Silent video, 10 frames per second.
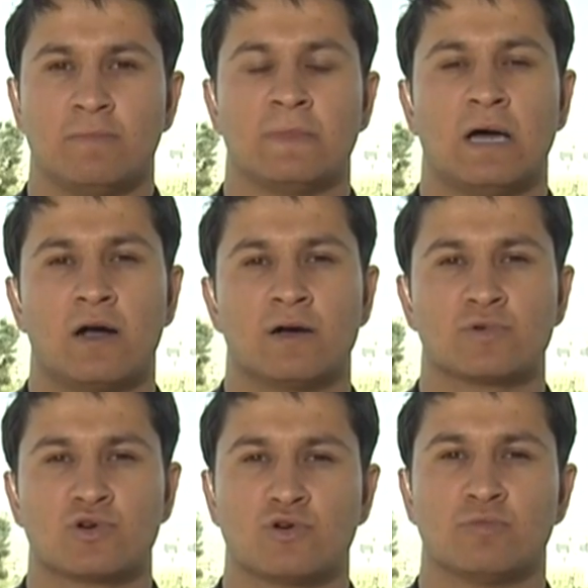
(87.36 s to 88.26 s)

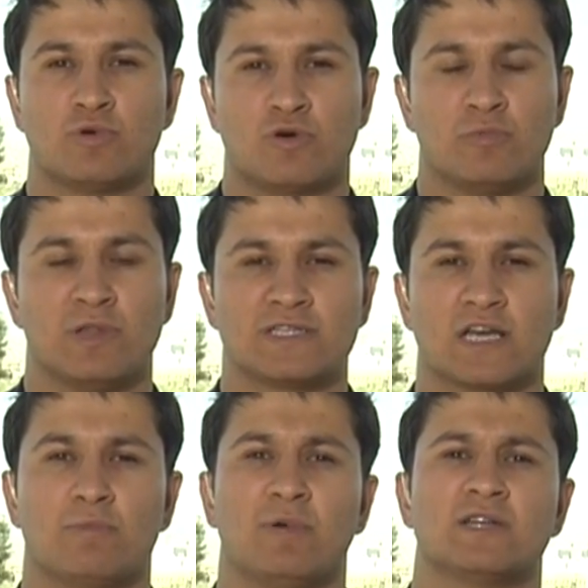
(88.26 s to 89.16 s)
armed group or
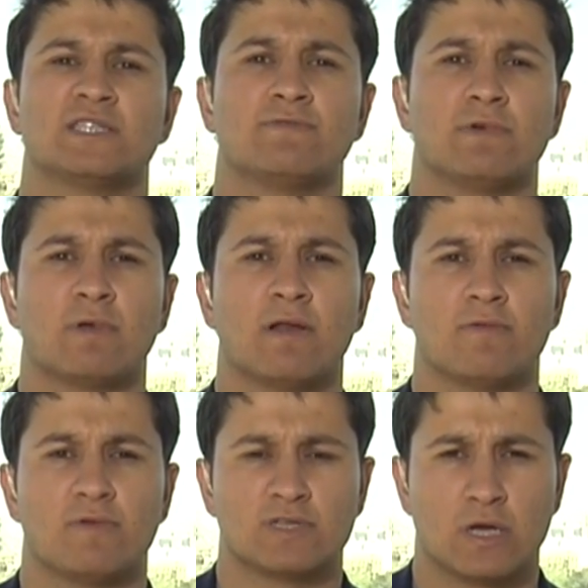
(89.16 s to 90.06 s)
political party, we
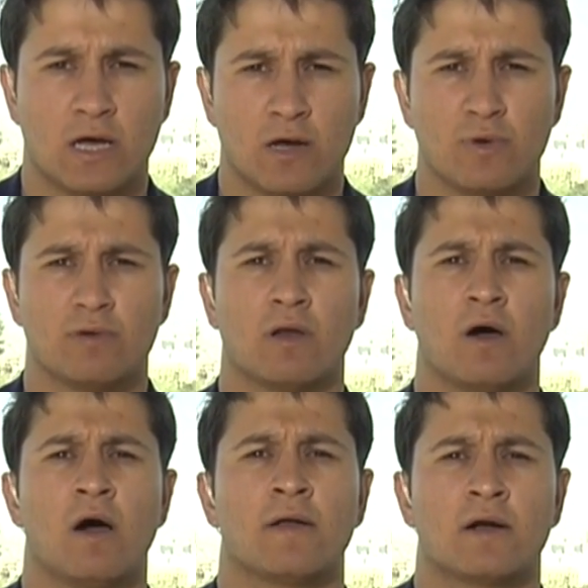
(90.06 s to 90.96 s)
will
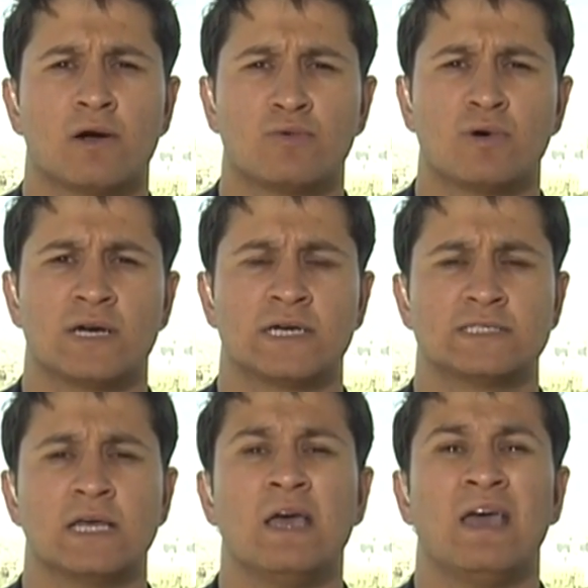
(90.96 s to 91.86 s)
honor our
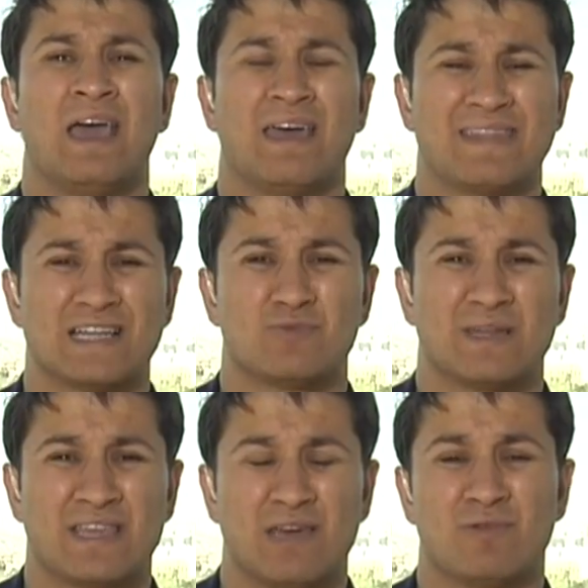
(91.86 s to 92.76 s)
words. And that's
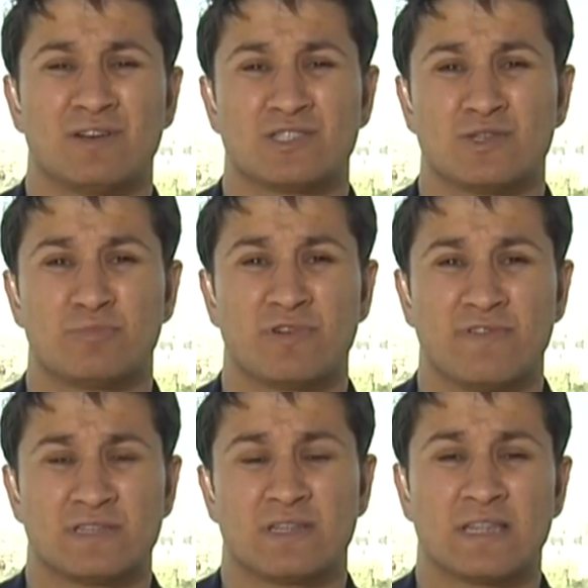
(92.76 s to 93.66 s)
what they want to
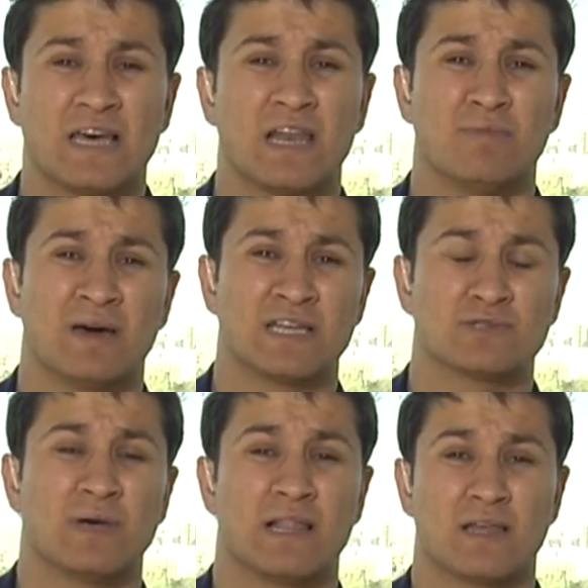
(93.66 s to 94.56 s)
prove it to the Taliban
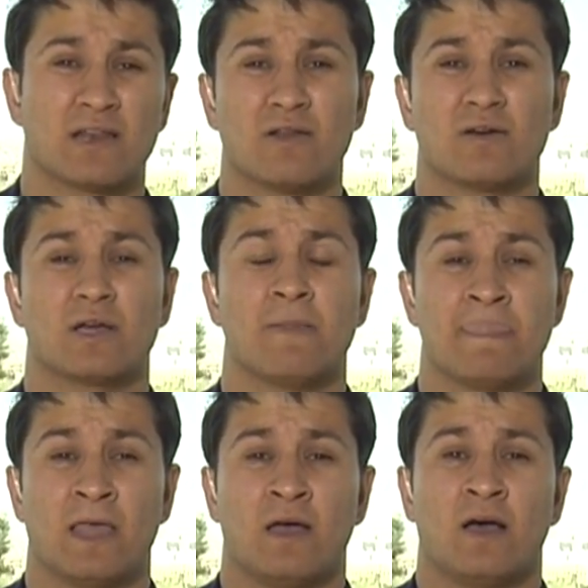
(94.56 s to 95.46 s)
as well, that, look,
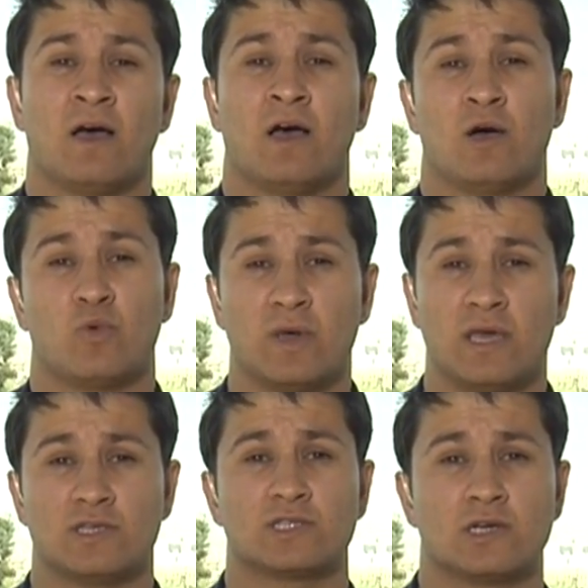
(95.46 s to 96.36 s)

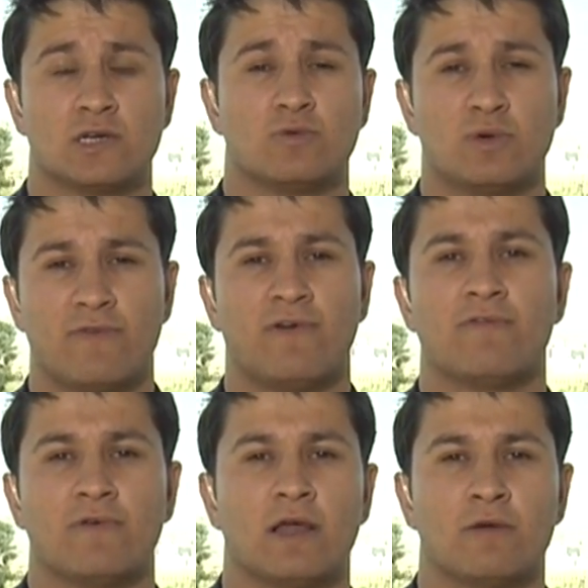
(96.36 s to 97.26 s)
we
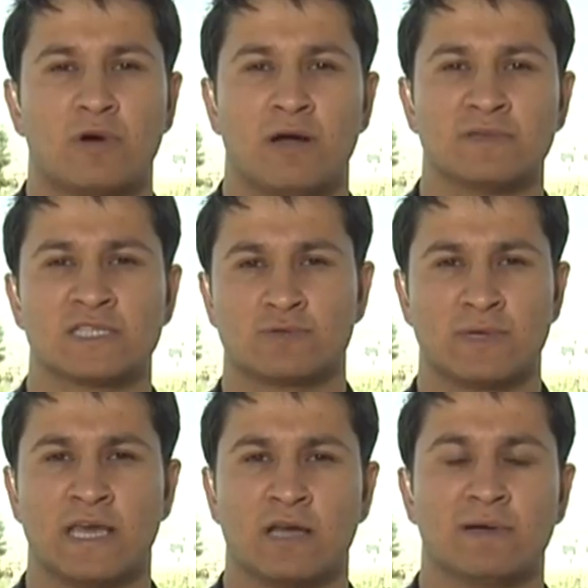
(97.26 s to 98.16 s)
fulfill our promises
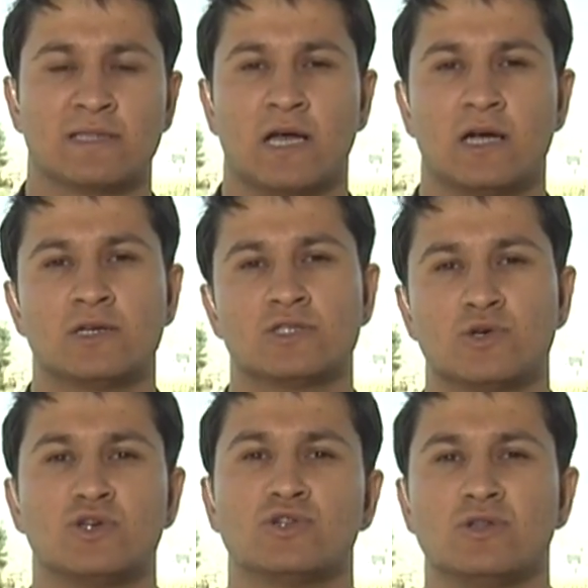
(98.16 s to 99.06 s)
with Hekmatyar, so
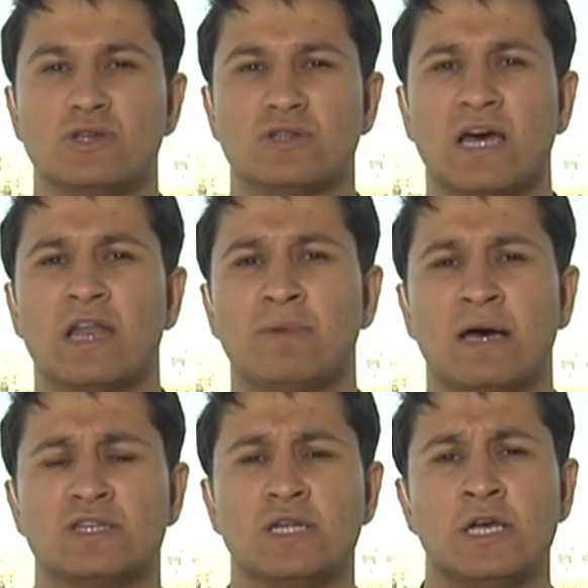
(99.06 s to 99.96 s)
you
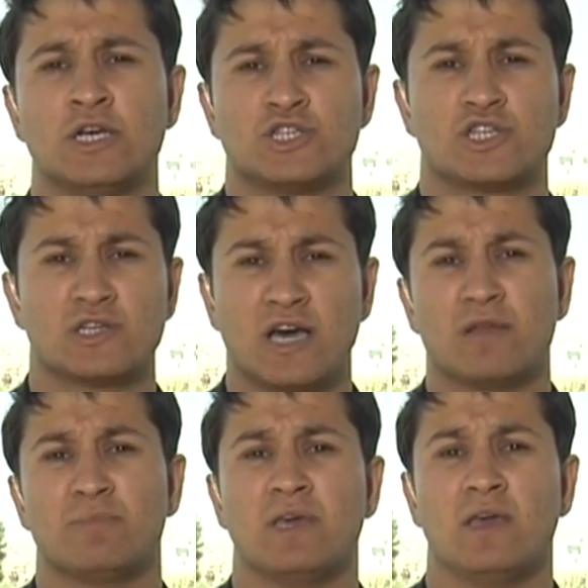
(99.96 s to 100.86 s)
Taliban should
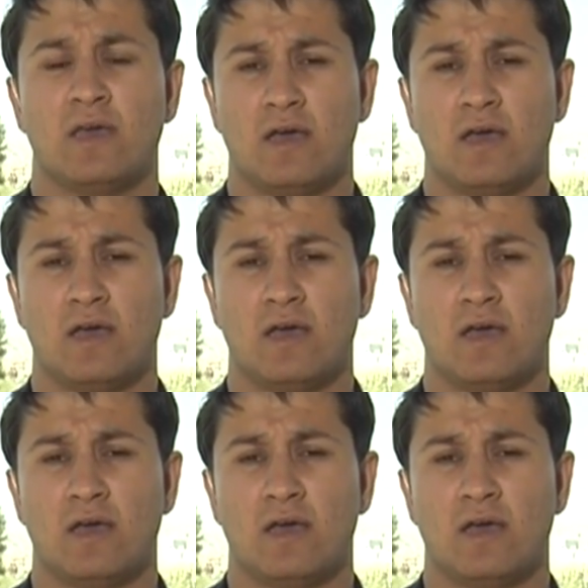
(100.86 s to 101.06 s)
not be